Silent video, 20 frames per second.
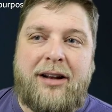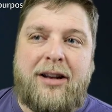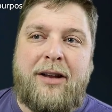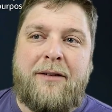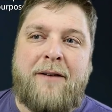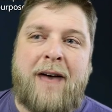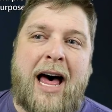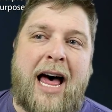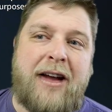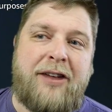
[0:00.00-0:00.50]

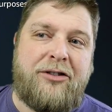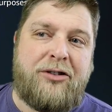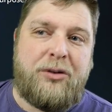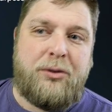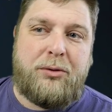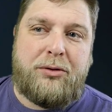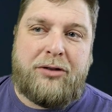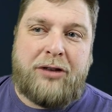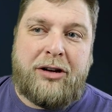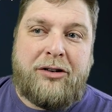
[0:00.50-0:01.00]
Device
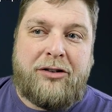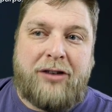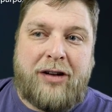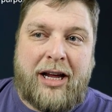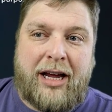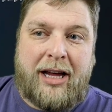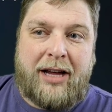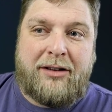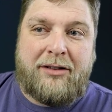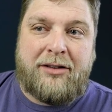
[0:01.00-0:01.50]
usage
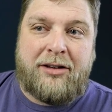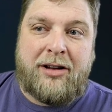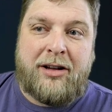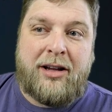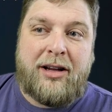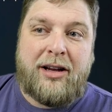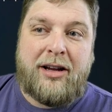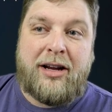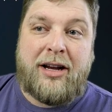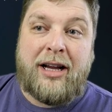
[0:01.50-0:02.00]

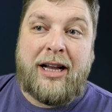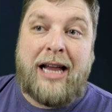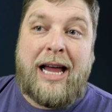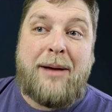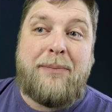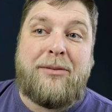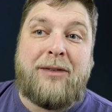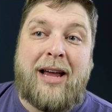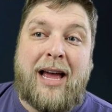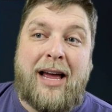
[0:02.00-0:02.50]
data,
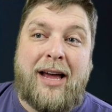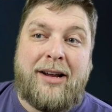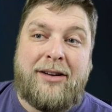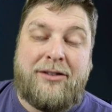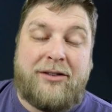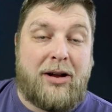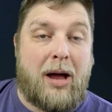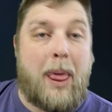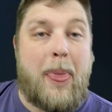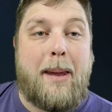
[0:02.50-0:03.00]
collect
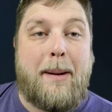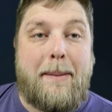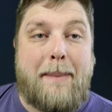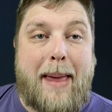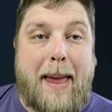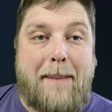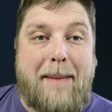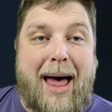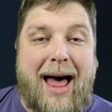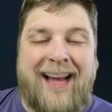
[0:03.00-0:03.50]

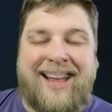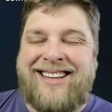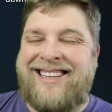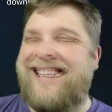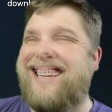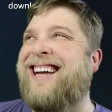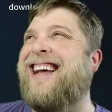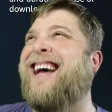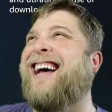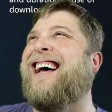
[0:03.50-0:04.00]

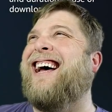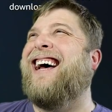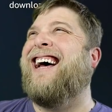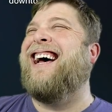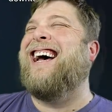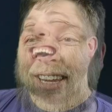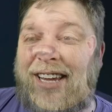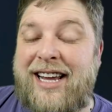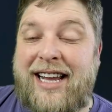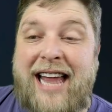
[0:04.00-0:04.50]

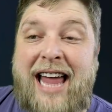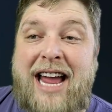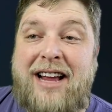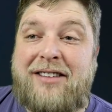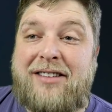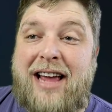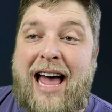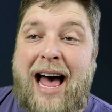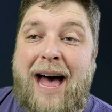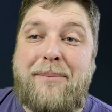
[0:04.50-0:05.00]

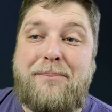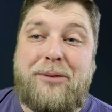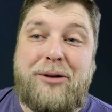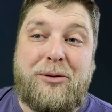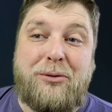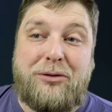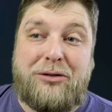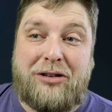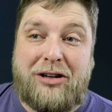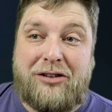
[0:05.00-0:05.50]
app
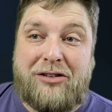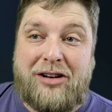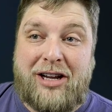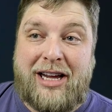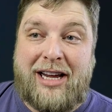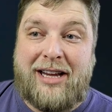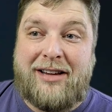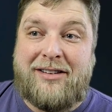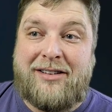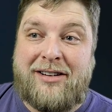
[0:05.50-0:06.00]
usage
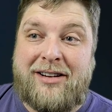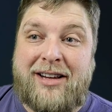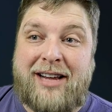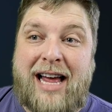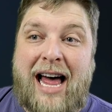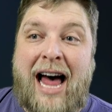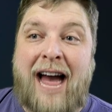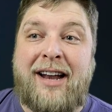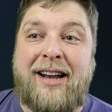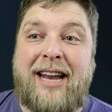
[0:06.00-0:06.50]

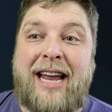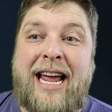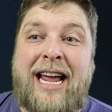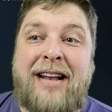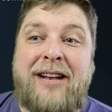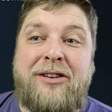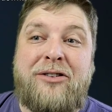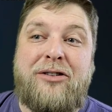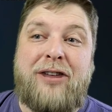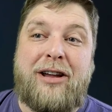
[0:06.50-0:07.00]
data, and
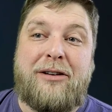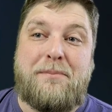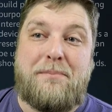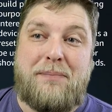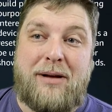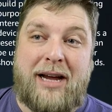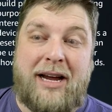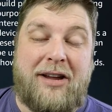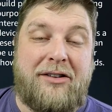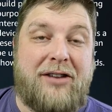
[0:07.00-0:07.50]

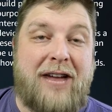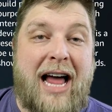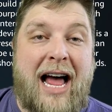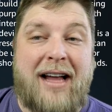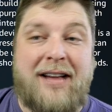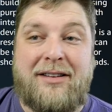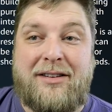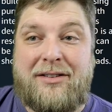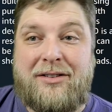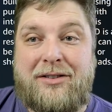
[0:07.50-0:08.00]
interest-based
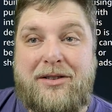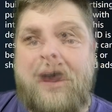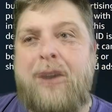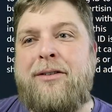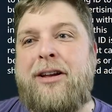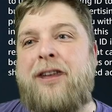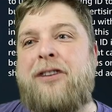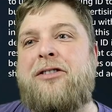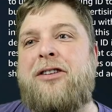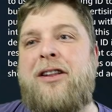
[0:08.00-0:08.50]
ads.
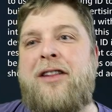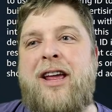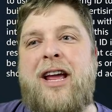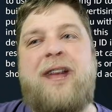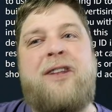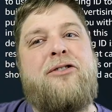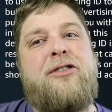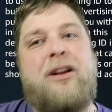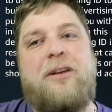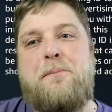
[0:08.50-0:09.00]
Obviously, the
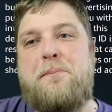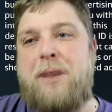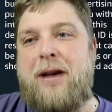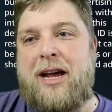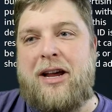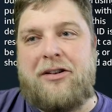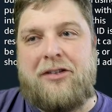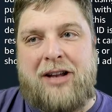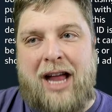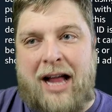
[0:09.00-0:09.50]

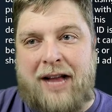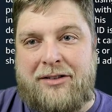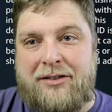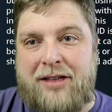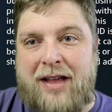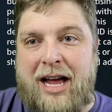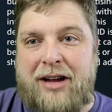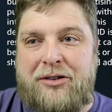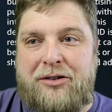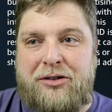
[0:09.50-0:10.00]
interest-based
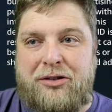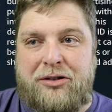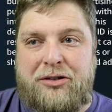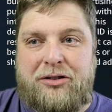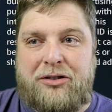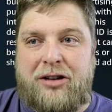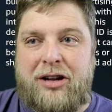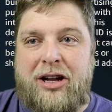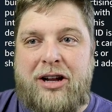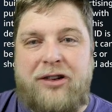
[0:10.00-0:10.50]
ads, that's
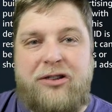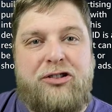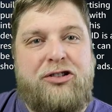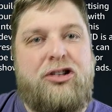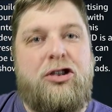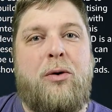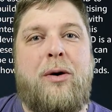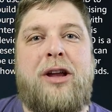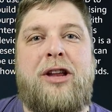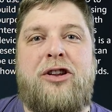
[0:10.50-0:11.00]
just
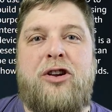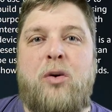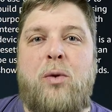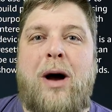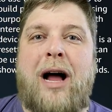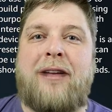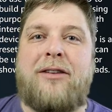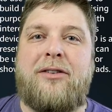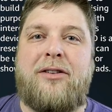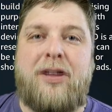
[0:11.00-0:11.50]
showing
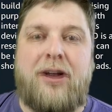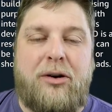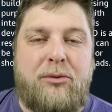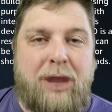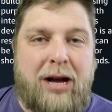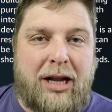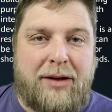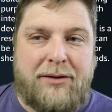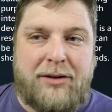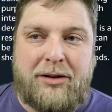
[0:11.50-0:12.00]
you ads that are
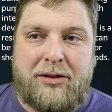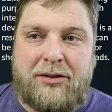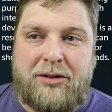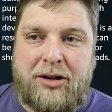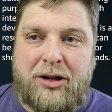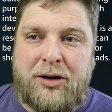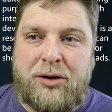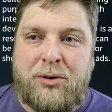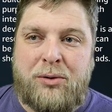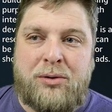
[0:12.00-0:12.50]
relevant
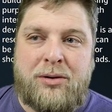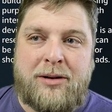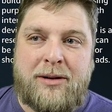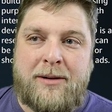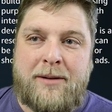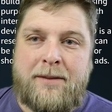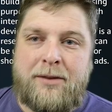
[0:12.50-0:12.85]
to you.